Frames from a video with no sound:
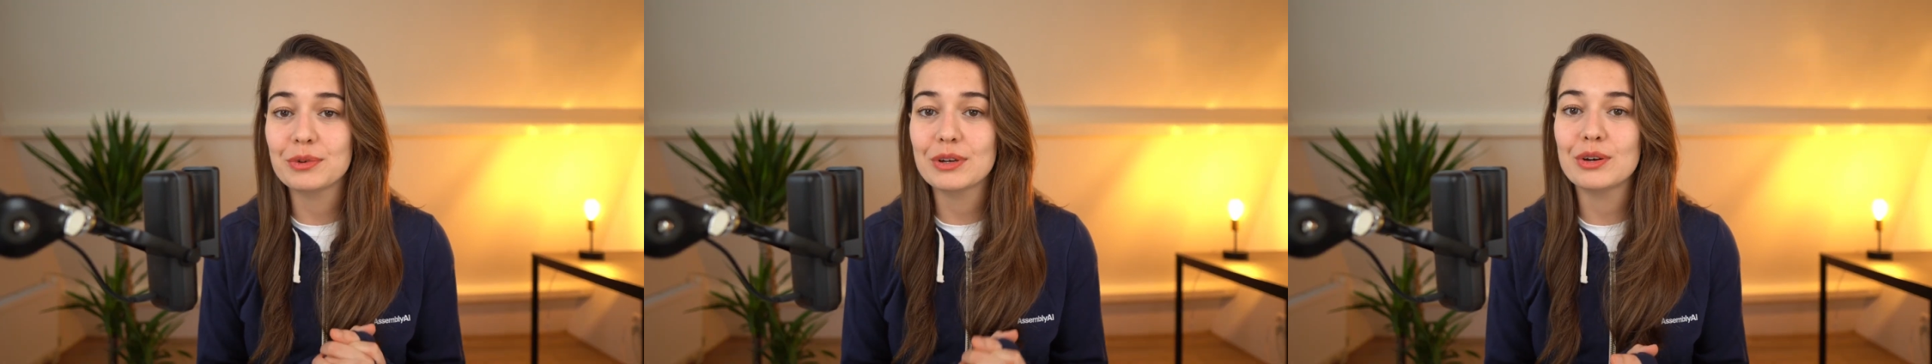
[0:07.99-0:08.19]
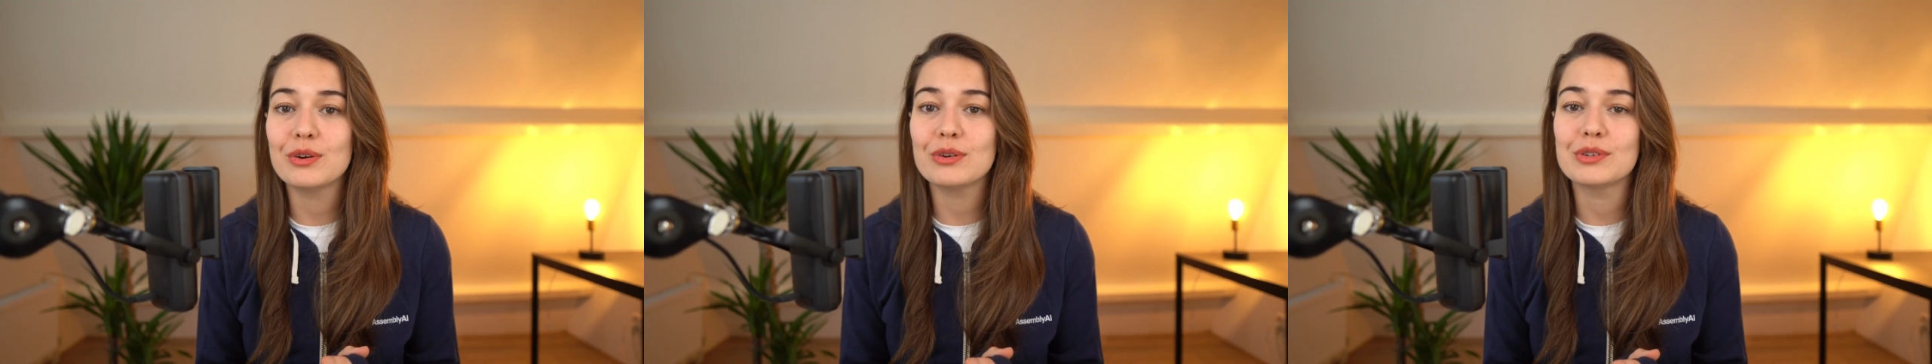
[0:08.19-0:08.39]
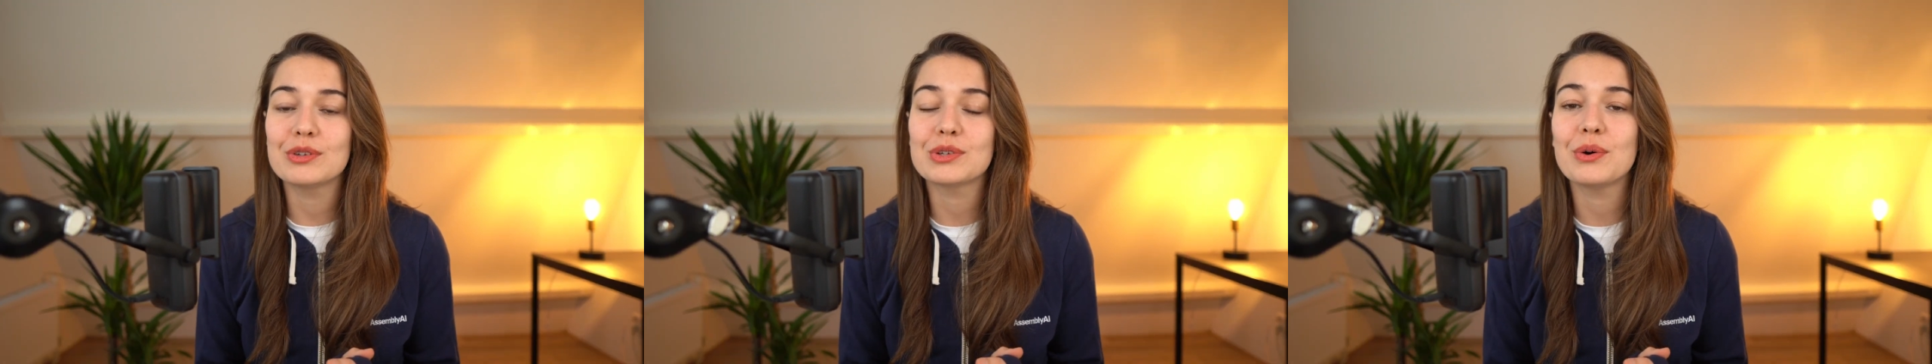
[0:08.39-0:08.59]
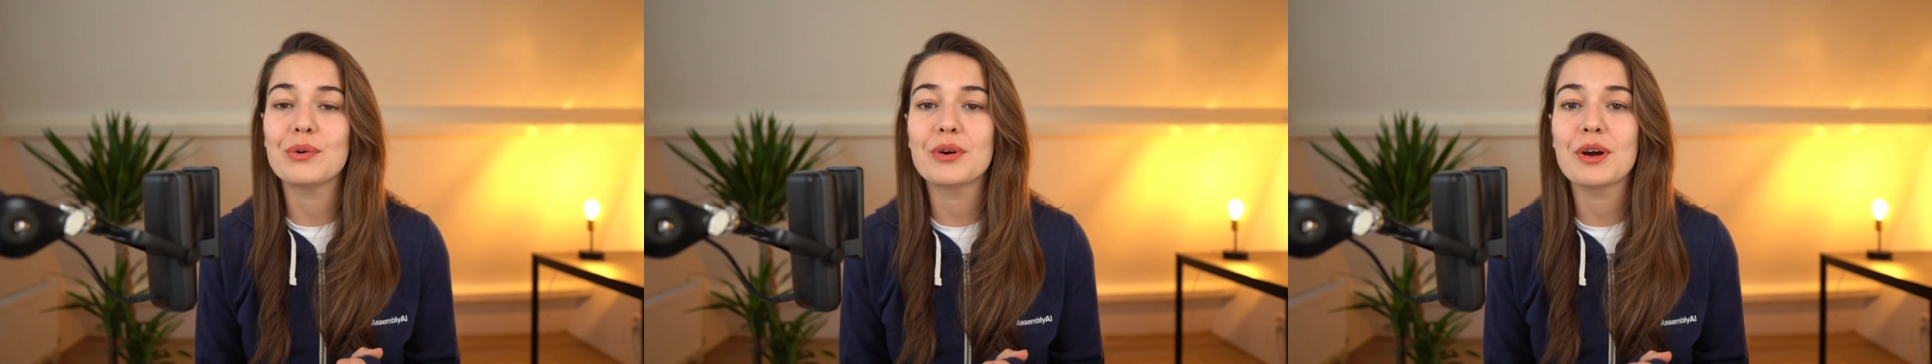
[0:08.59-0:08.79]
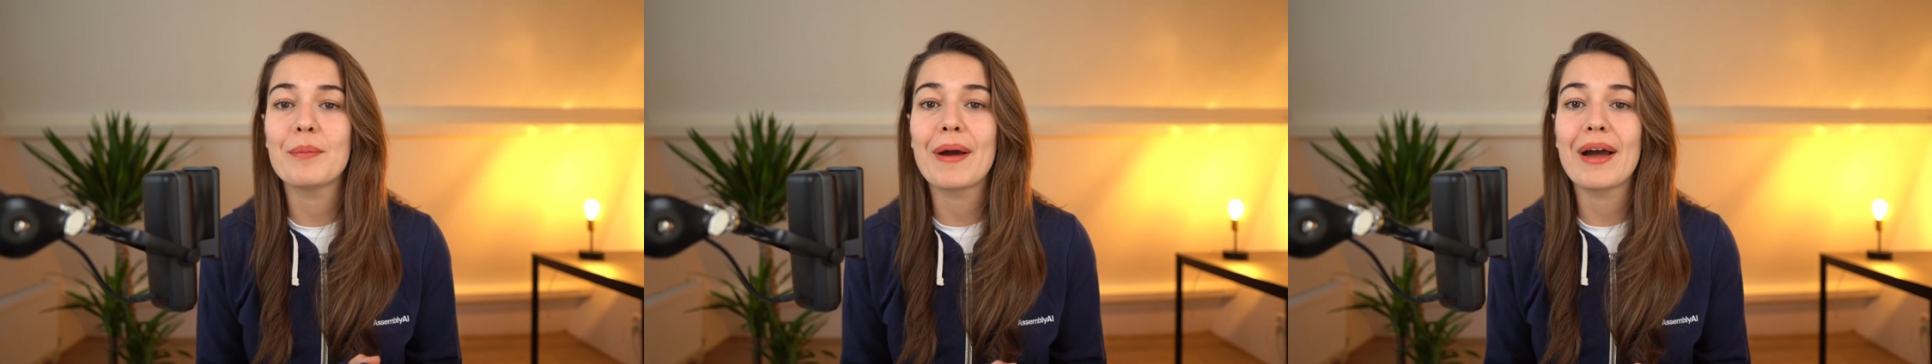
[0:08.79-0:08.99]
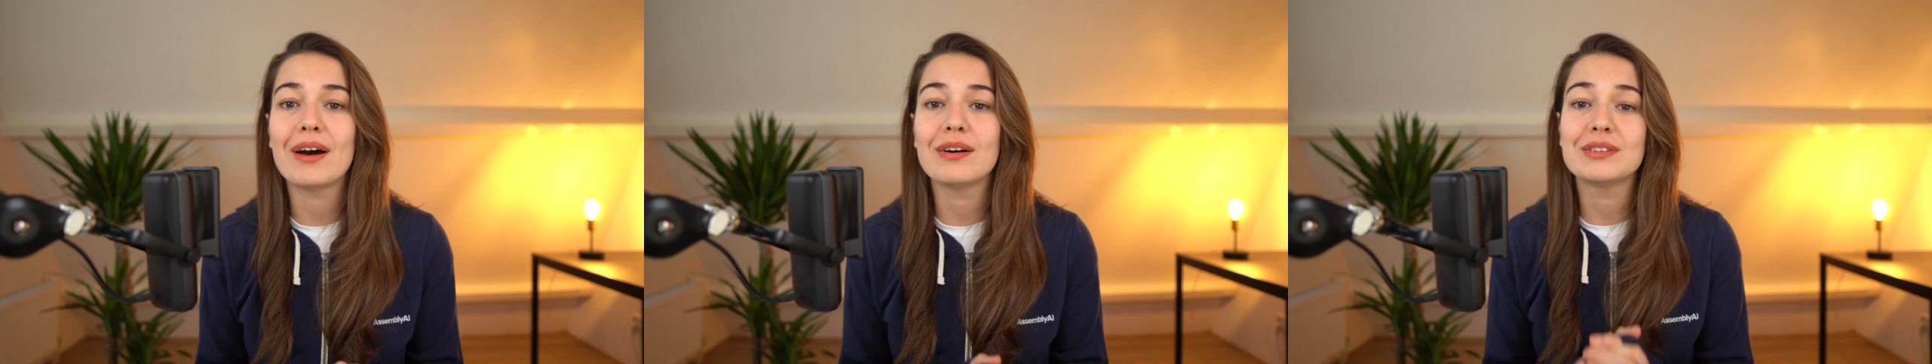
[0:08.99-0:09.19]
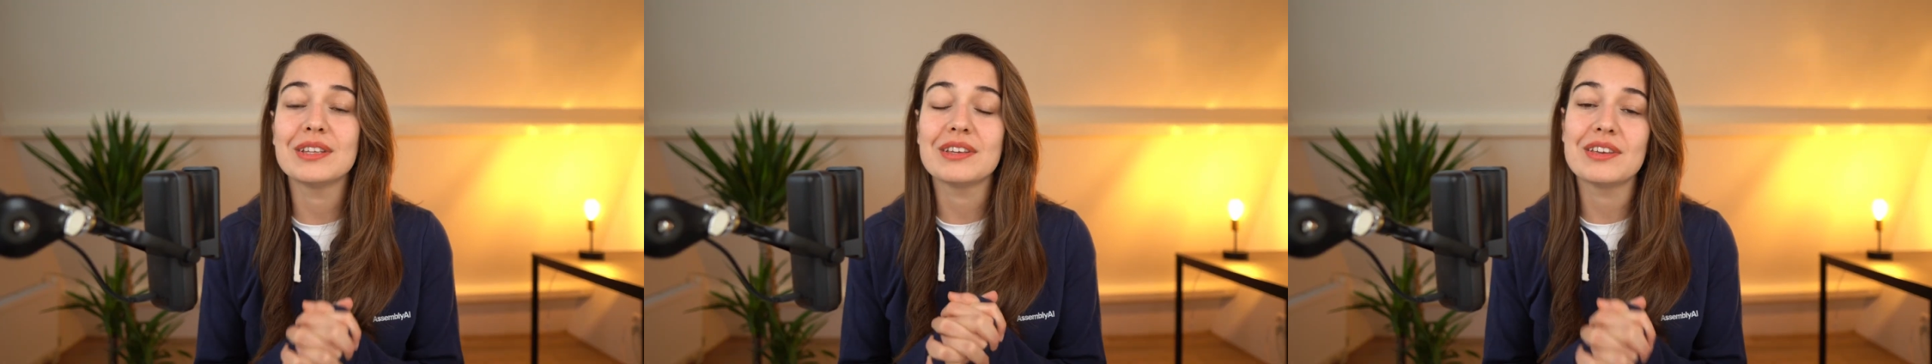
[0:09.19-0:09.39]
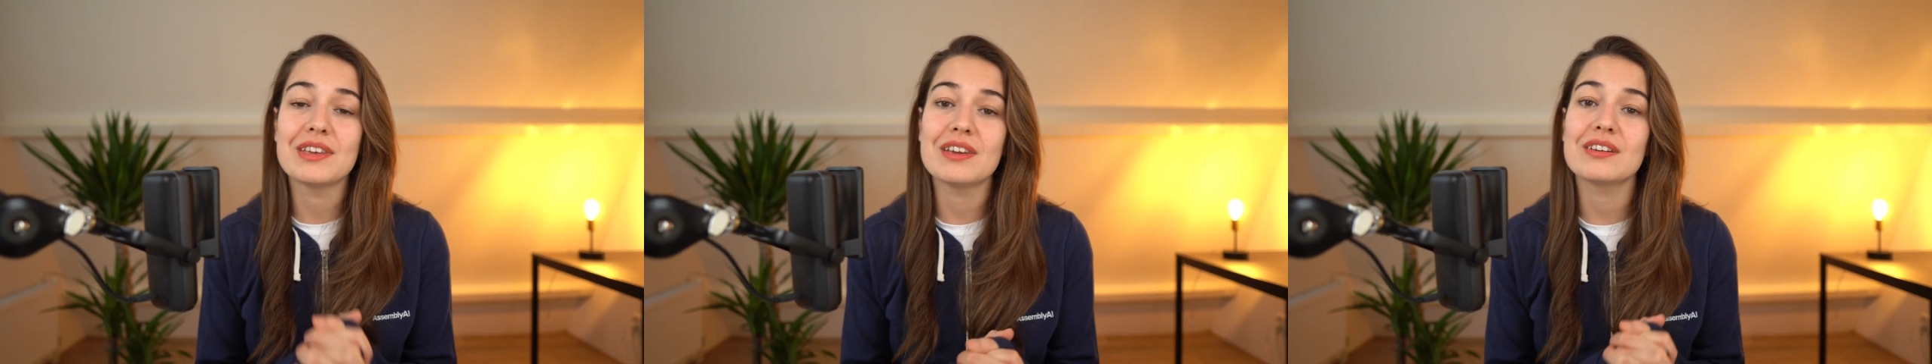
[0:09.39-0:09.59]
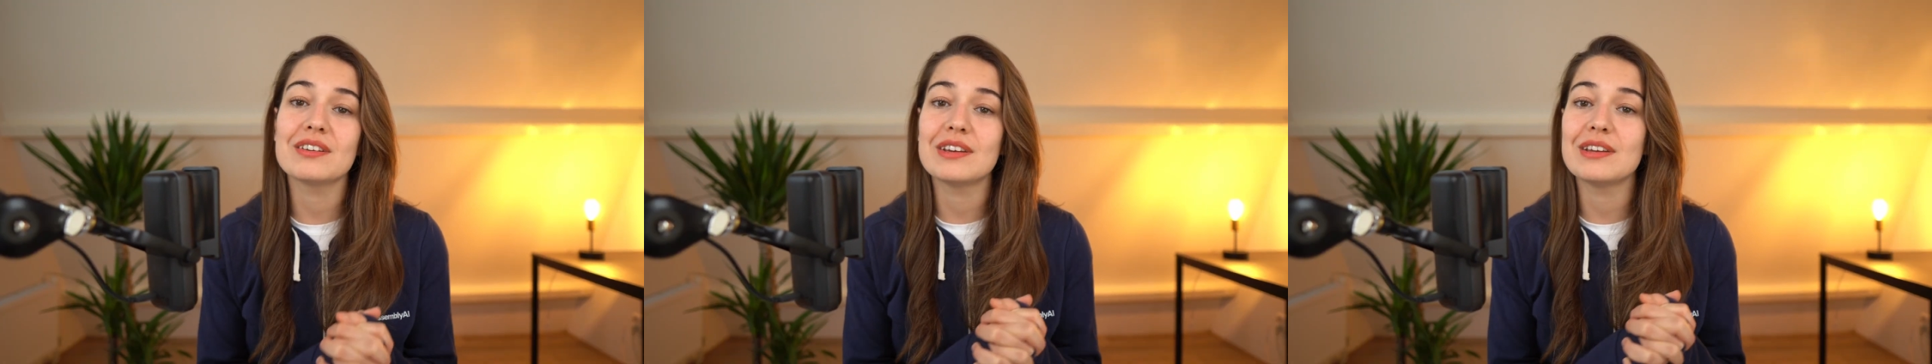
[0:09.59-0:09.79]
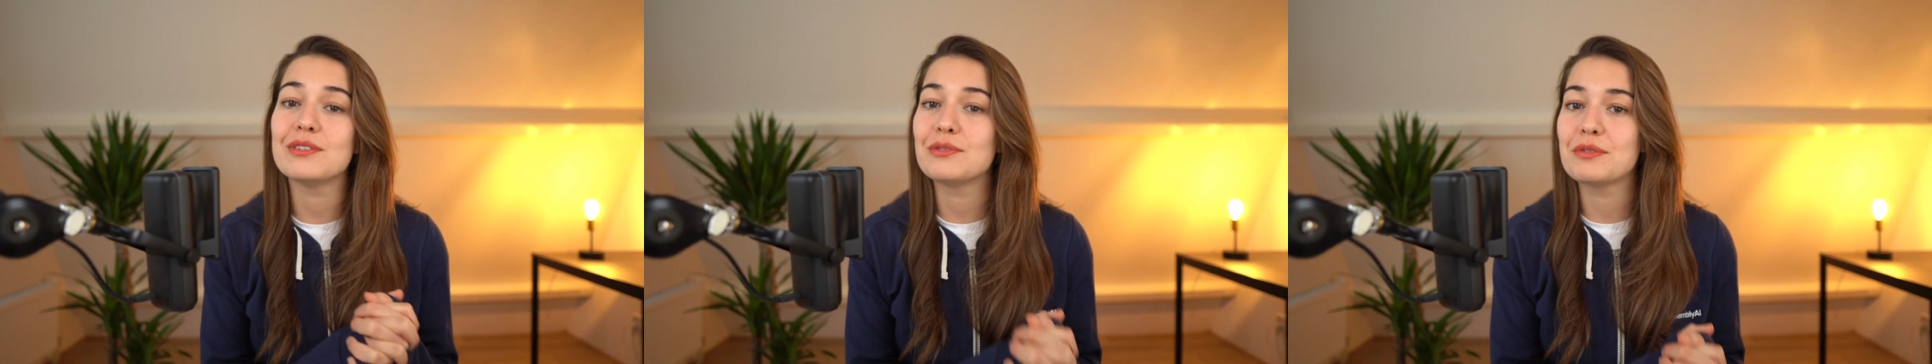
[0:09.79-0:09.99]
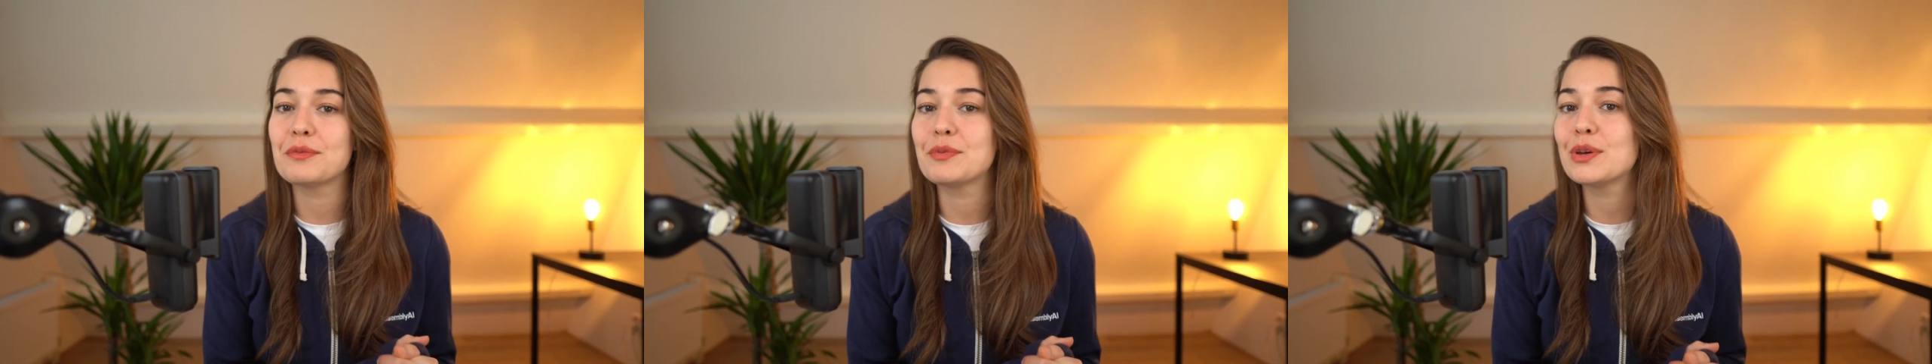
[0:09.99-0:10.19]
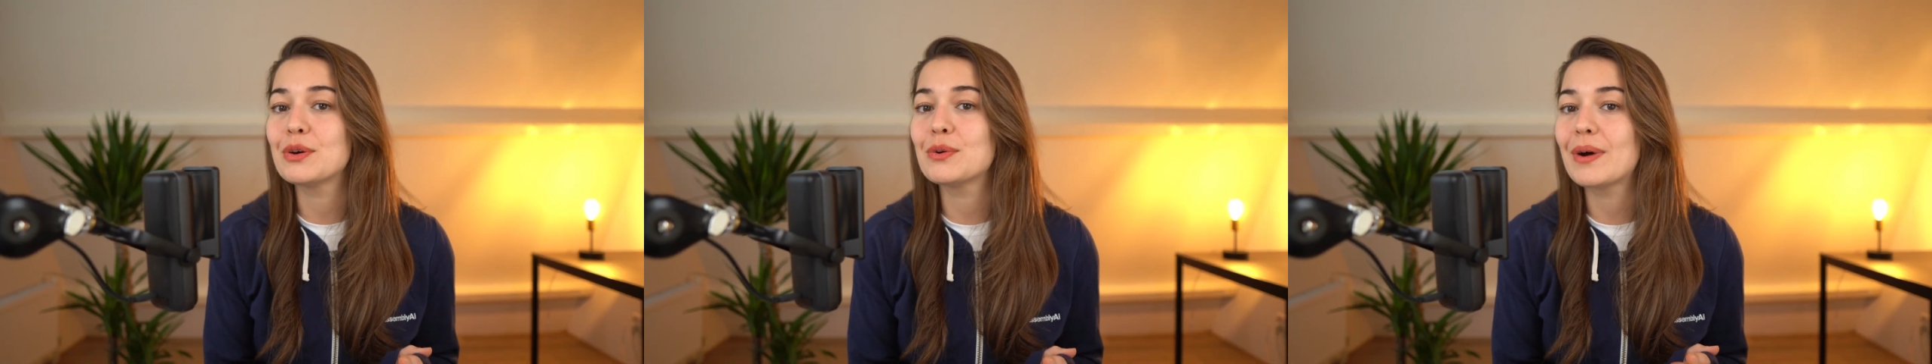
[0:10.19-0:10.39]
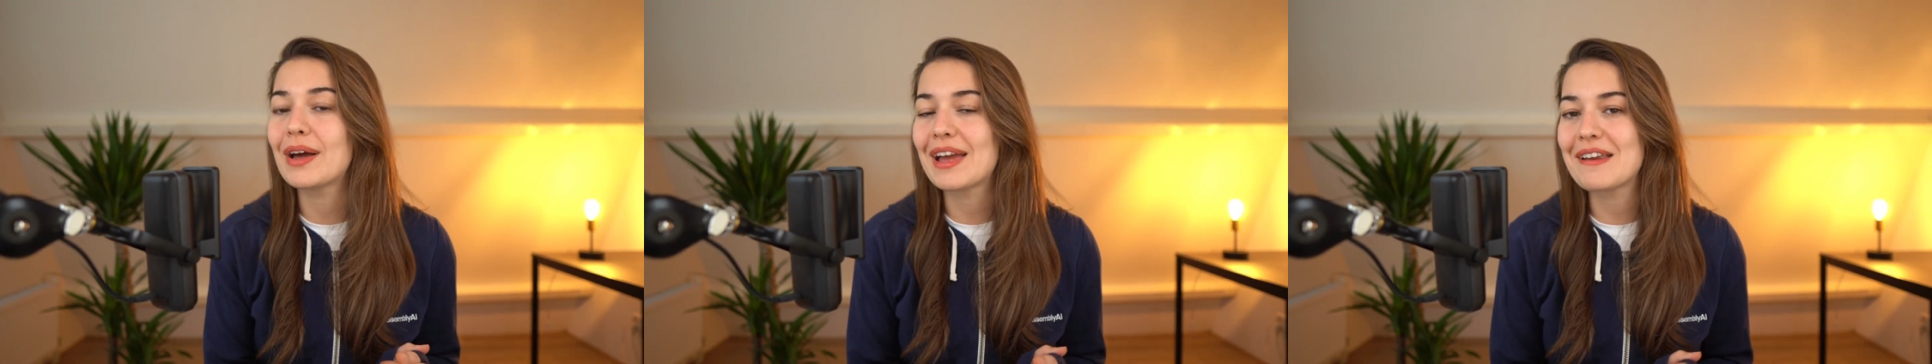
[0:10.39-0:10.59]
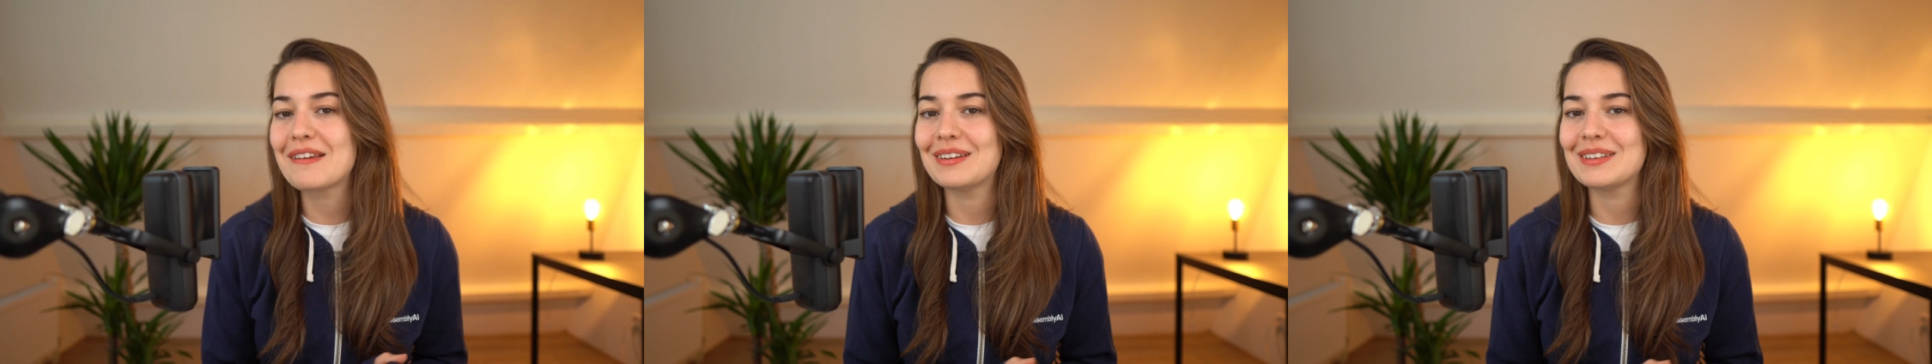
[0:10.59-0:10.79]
we're going to talk about the year in review at